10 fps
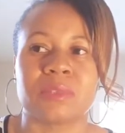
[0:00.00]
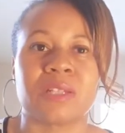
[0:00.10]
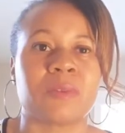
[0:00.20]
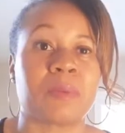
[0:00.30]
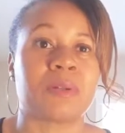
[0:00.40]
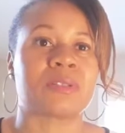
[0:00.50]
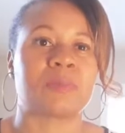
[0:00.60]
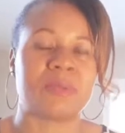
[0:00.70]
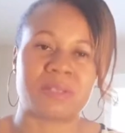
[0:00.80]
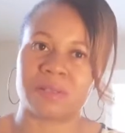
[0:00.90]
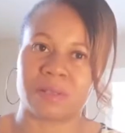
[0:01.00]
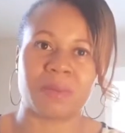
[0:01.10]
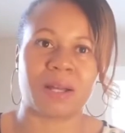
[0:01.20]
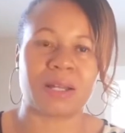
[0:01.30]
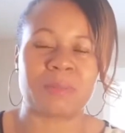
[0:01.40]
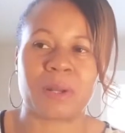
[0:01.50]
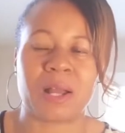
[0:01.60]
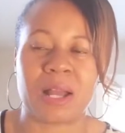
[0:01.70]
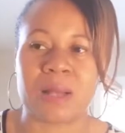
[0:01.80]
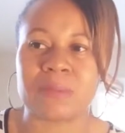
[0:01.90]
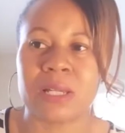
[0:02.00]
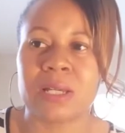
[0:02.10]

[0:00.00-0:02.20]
give a person a piece of their mind, perhaps.